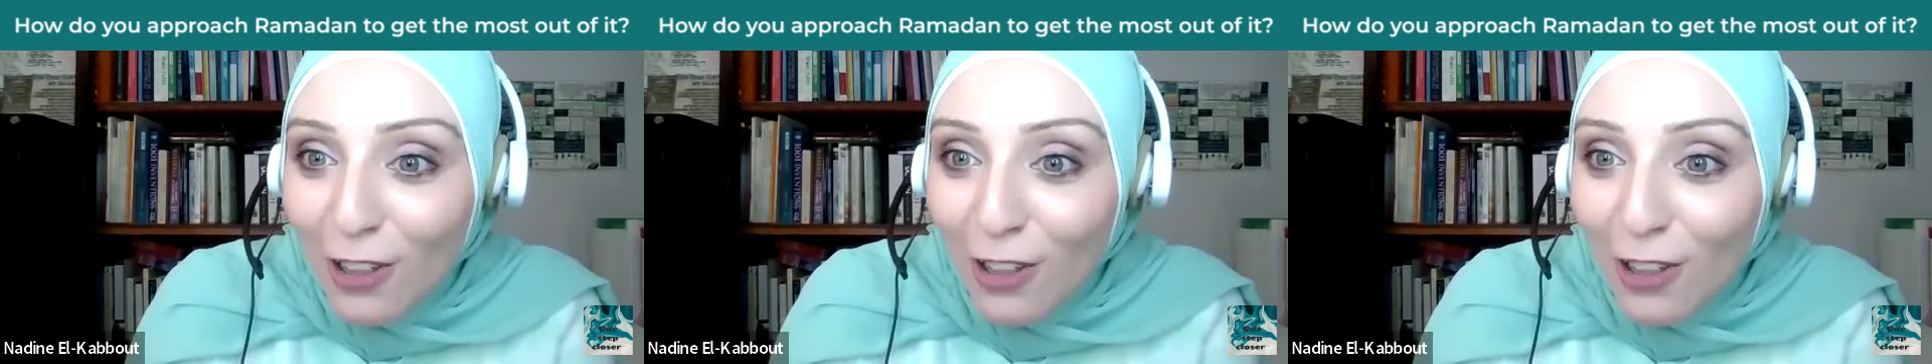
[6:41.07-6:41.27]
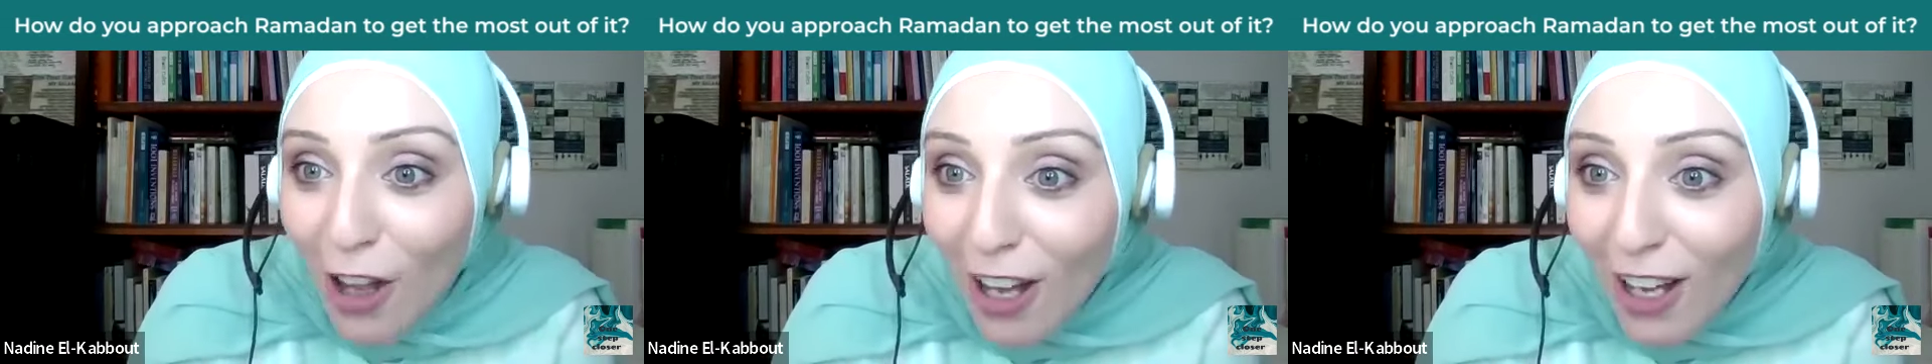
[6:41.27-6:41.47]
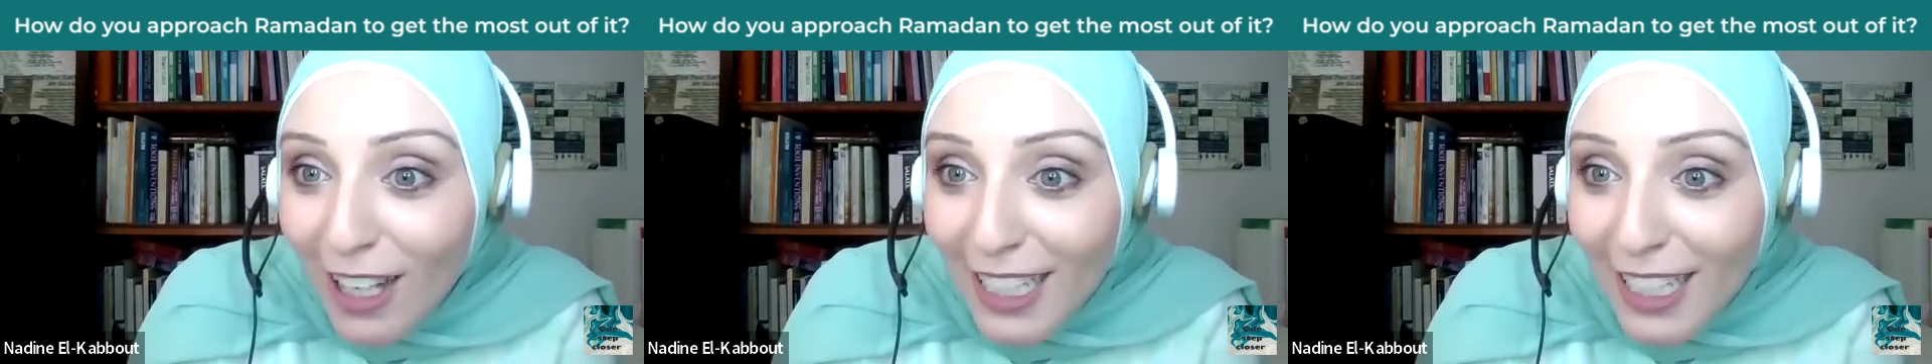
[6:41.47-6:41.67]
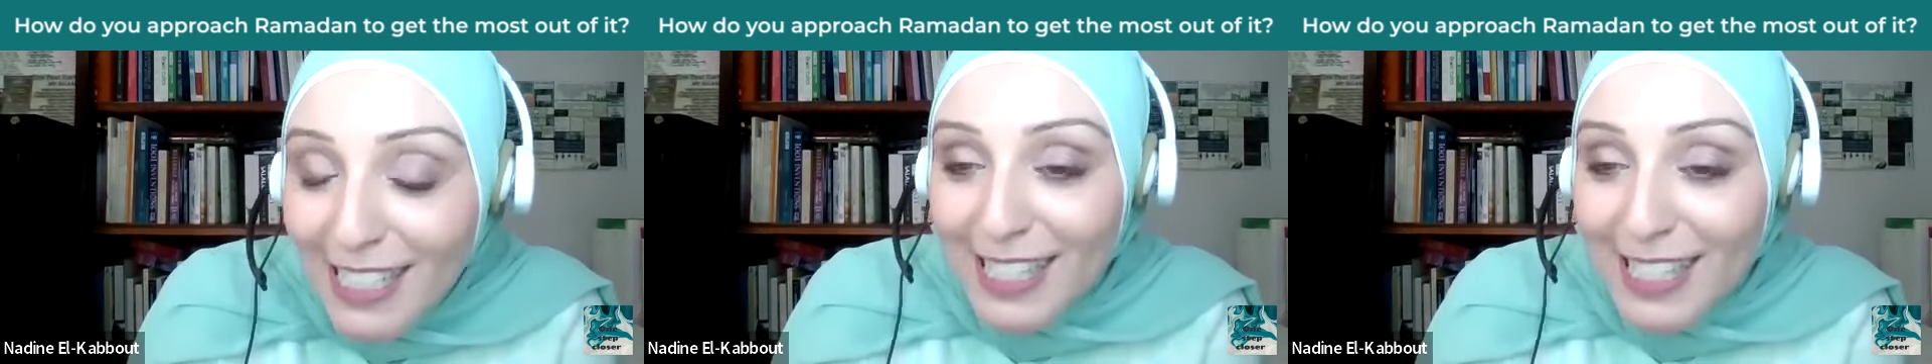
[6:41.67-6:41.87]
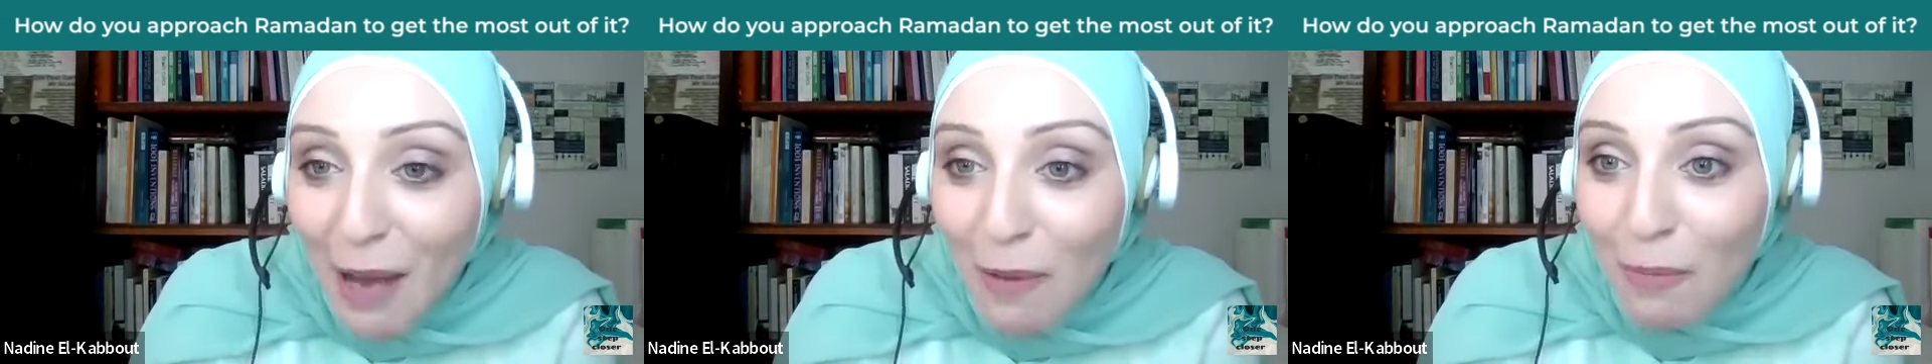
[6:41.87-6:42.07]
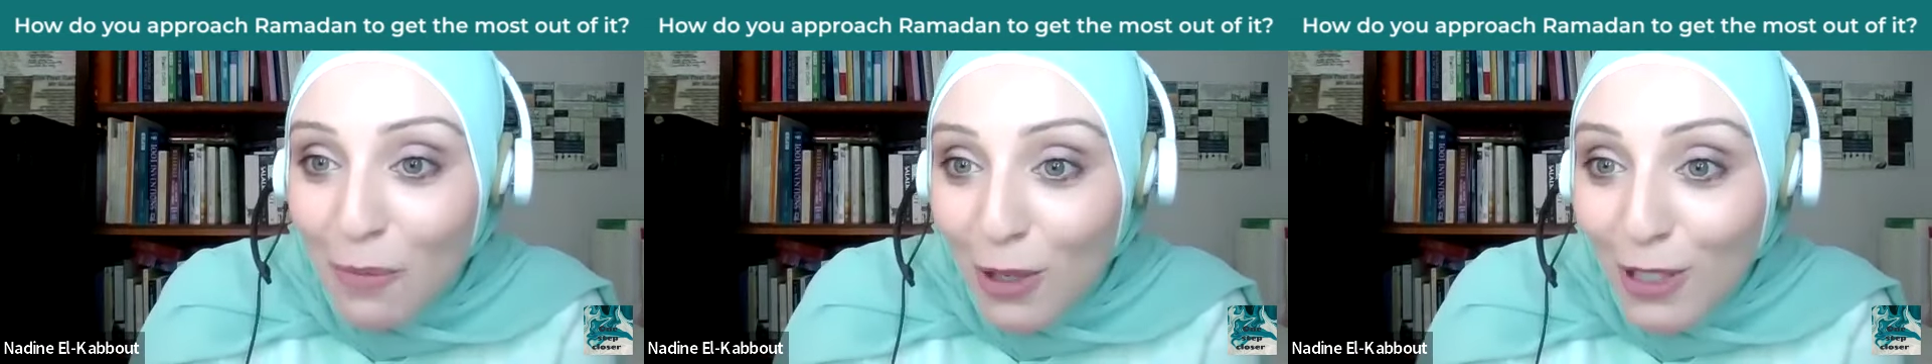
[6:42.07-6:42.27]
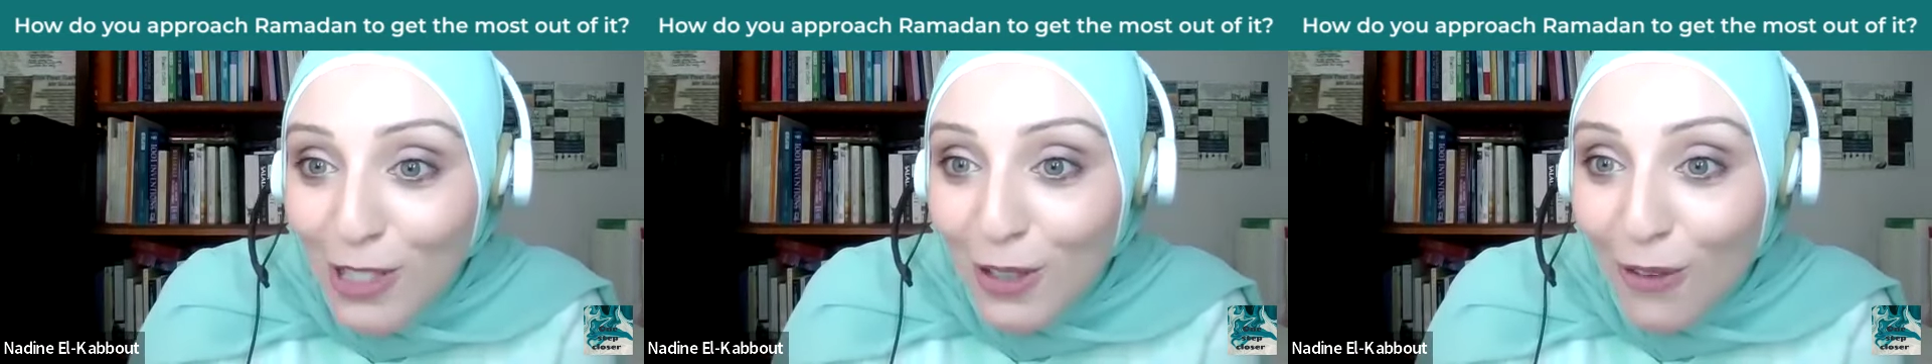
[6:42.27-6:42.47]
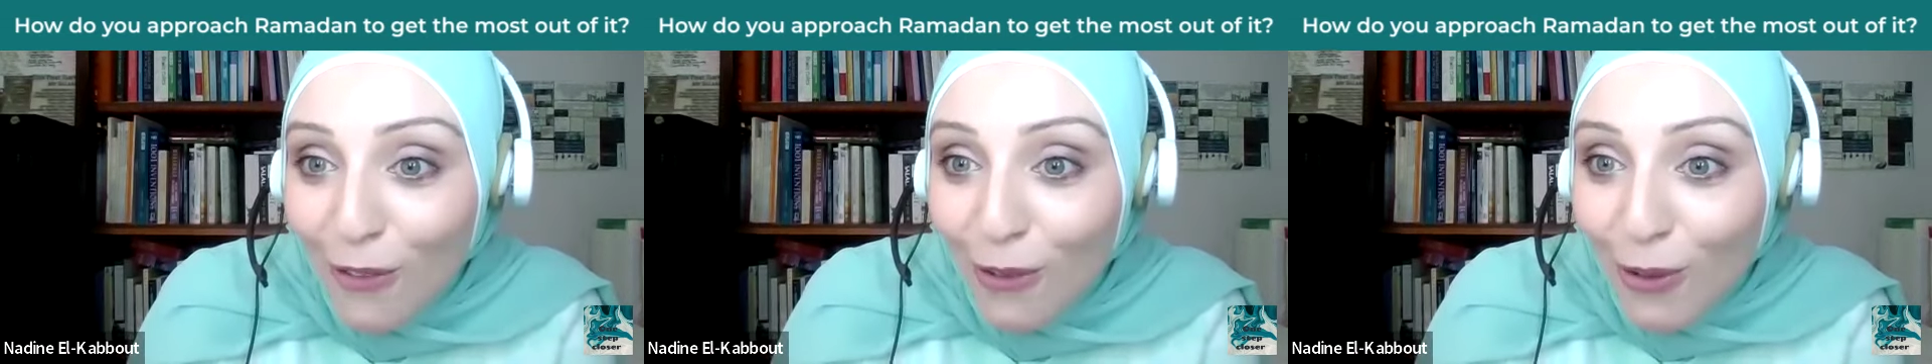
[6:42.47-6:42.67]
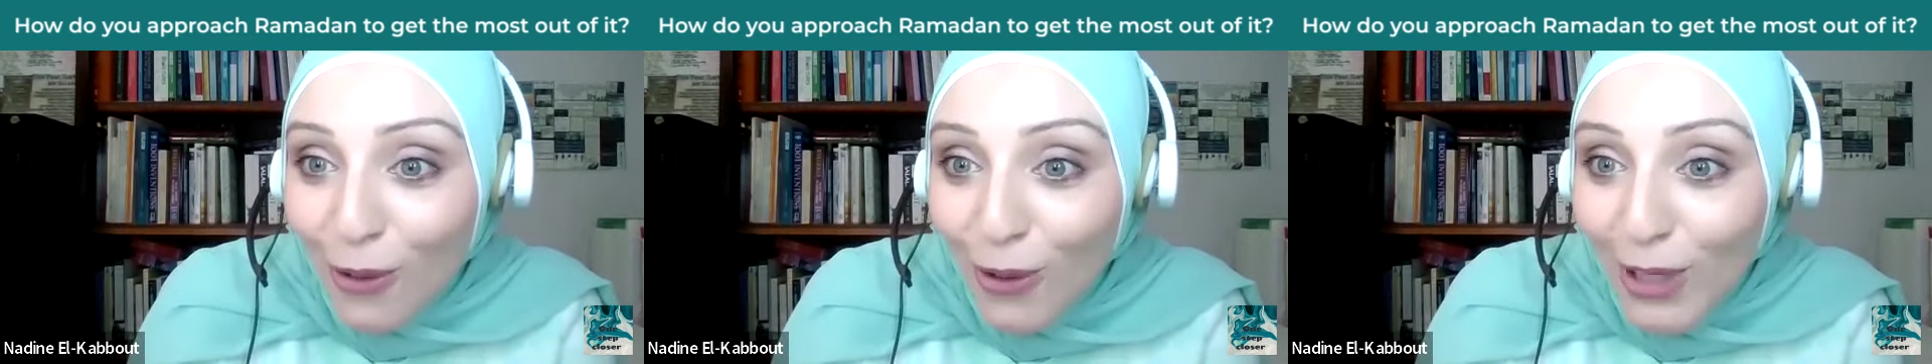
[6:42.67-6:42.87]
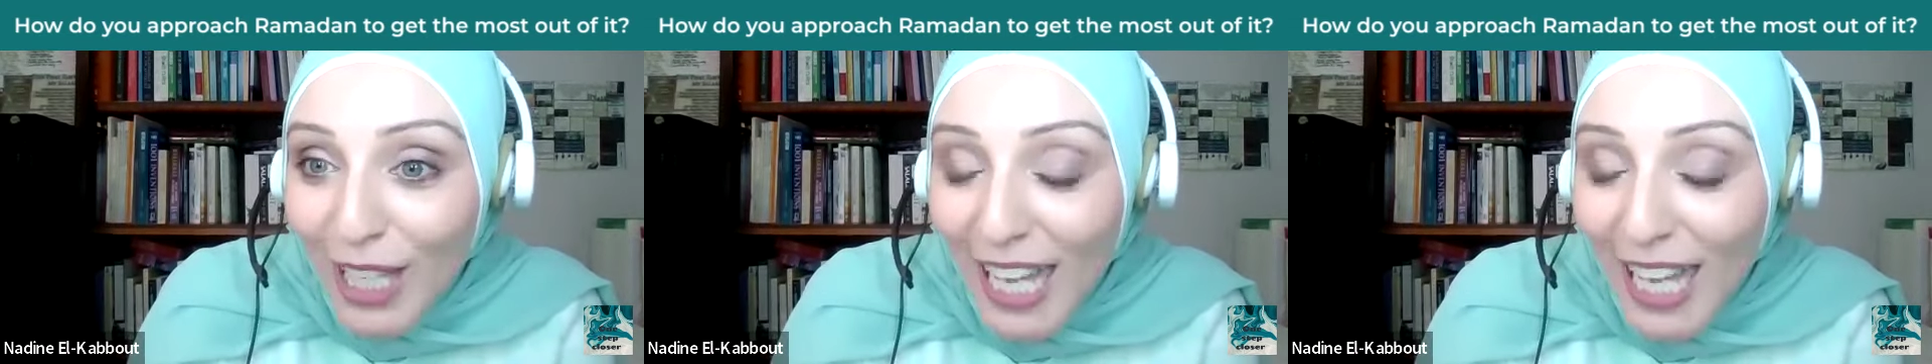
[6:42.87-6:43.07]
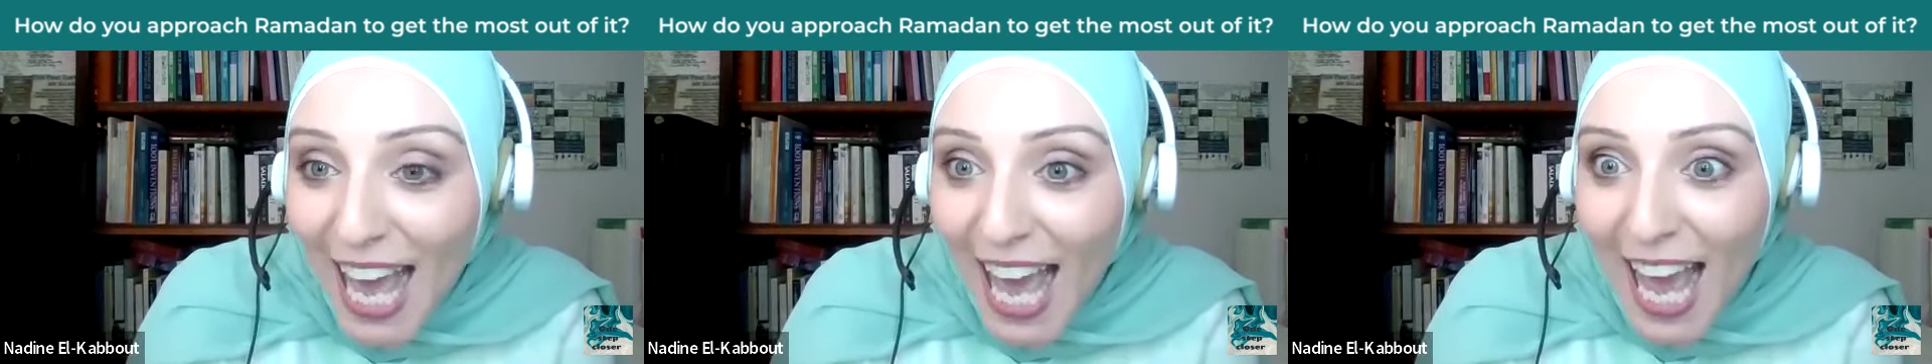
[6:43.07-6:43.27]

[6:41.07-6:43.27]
Allah is that merciful